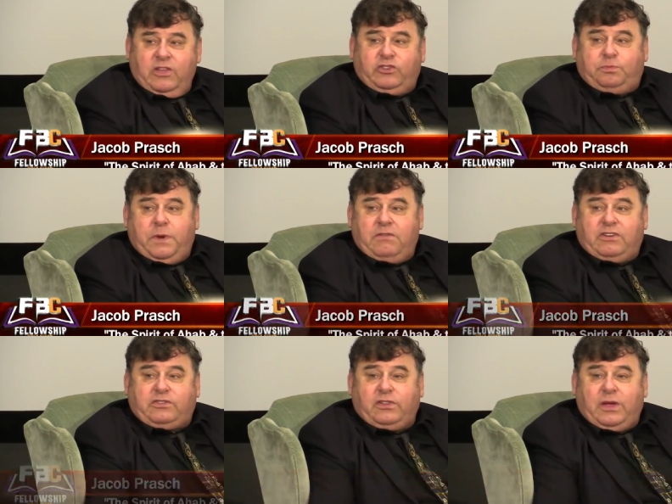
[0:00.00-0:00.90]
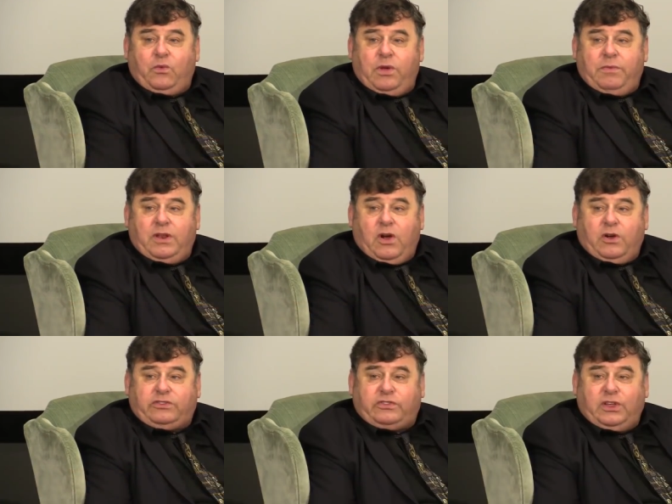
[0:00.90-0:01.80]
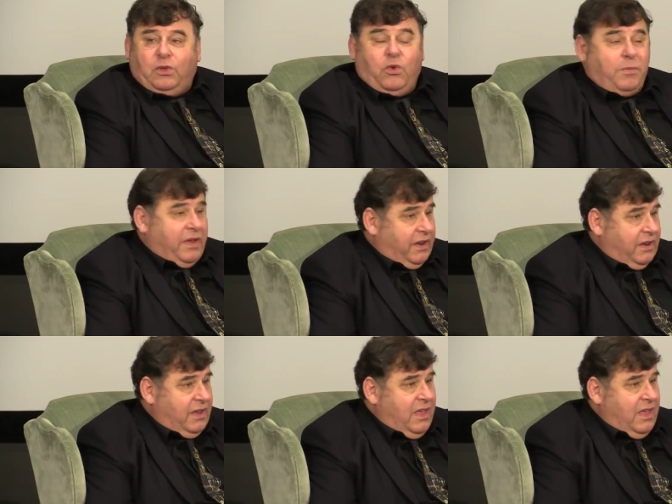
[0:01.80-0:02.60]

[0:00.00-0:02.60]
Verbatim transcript: Spiritually, women are still women.